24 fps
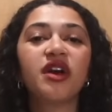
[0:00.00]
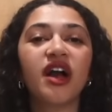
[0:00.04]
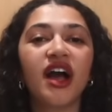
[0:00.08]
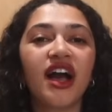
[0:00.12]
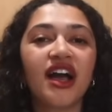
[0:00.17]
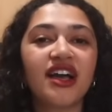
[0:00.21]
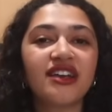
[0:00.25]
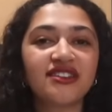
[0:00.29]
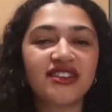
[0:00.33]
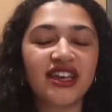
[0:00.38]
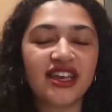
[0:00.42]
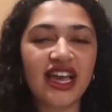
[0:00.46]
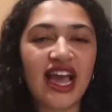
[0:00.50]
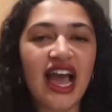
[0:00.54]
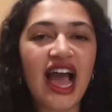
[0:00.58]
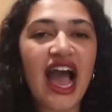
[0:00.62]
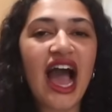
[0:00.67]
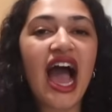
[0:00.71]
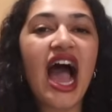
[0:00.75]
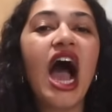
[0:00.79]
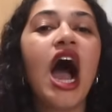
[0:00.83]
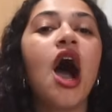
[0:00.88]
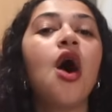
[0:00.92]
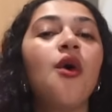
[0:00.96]
guys, like,
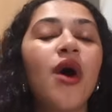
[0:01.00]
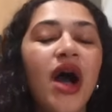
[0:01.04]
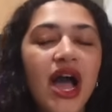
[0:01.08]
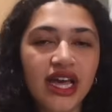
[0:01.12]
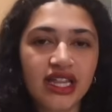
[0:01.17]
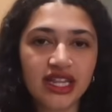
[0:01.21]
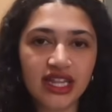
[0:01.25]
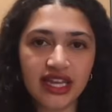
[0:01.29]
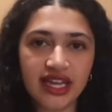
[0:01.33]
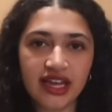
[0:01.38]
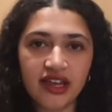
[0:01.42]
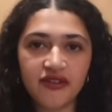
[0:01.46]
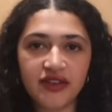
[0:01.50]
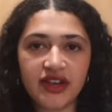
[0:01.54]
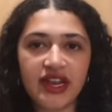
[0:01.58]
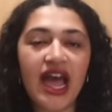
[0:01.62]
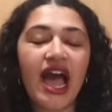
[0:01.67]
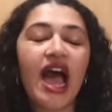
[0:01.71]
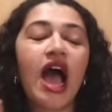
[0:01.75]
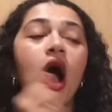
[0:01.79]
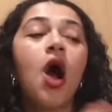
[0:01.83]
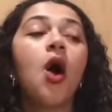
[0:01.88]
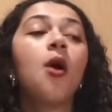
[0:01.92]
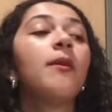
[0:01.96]
how I live and
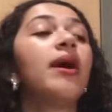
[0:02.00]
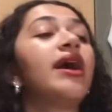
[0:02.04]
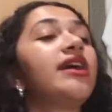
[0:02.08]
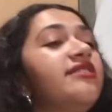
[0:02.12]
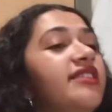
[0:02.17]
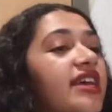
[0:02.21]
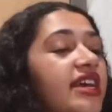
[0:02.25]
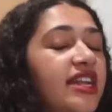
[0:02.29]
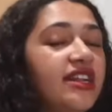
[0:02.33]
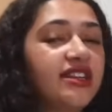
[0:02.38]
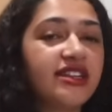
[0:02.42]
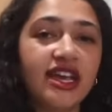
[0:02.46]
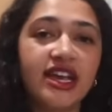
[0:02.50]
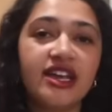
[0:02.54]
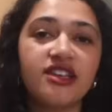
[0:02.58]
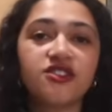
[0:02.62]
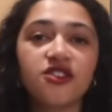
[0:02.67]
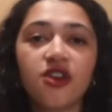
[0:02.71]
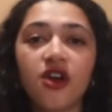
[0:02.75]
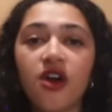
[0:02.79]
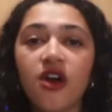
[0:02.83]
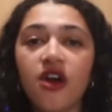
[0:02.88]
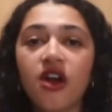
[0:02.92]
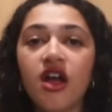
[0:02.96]
how my day-to-days
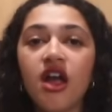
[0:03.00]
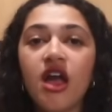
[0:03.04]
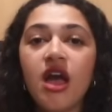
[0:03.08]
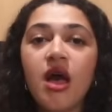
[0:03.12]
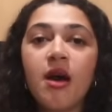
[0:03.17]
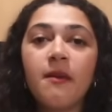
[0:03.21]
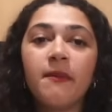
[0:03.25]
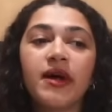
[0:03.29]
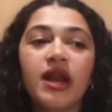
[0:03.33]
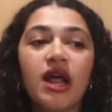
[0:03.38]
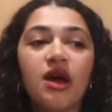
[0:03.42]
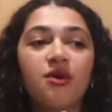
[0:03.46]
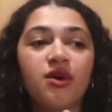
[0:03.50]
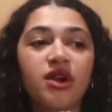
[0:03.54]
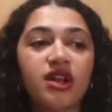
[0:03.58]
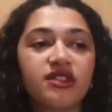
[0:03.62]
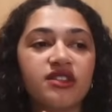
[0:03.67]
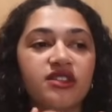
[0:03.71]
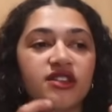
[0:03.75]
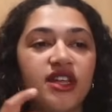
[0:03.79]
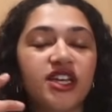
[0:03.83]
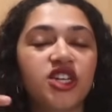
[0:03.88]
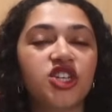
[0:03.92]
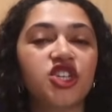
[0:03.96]
are. But I wanted
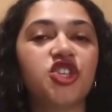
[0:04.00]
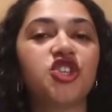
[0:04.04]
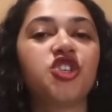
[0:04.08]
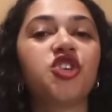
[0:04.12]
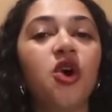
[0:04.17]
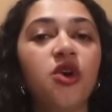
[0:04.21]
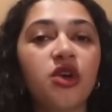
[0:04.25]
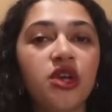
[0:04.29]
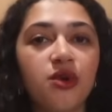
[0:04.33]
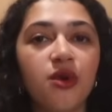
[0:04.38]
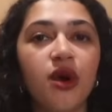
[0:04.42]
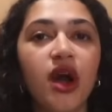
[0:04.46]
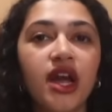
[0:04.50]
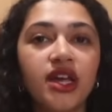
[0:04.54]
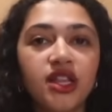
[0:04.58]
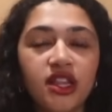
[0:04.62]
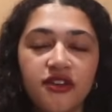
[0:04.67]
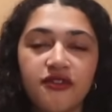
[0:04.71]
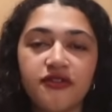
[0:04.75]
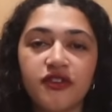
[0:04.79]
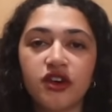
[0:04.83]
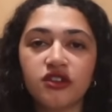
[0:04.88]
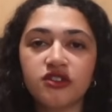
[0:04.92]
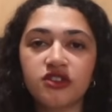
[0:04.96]
to, like, show you where I
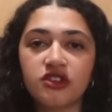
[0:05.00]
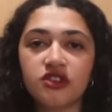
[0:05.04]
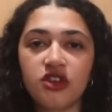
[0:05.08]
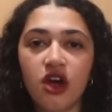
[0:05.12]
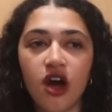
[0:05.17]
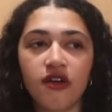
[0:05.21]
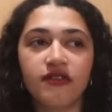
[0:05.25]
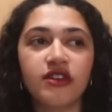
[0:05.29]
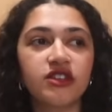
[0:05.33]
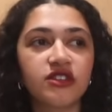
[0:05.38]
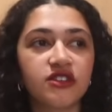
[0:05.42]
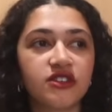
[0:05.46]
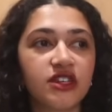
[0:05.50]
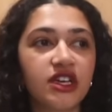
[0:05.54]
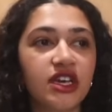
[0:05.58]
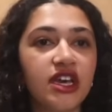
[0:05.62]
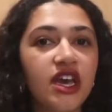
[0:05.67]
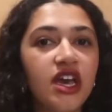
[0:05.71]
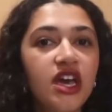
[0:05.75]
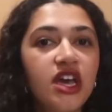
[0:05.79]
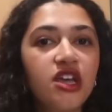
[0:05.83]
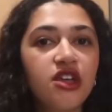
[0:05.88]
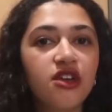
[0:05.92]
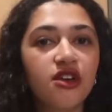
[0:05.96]
live first because obviously
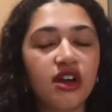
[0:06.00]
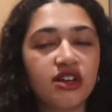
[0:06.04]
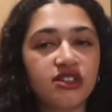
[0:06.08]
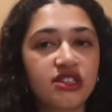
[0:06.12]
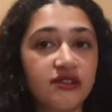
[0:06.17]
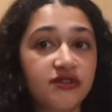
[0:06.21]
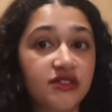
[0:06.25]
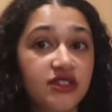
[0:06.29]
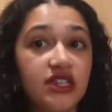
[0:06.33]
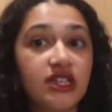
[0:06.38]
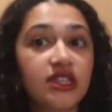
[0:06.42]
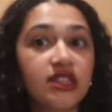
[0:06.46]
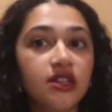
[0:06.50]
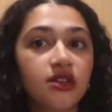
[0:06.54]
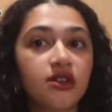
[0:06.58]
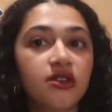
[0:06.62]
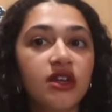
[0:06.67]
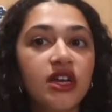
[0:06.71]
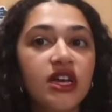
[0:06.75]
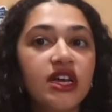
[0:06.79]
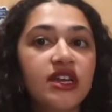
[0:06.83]
you guys have seen little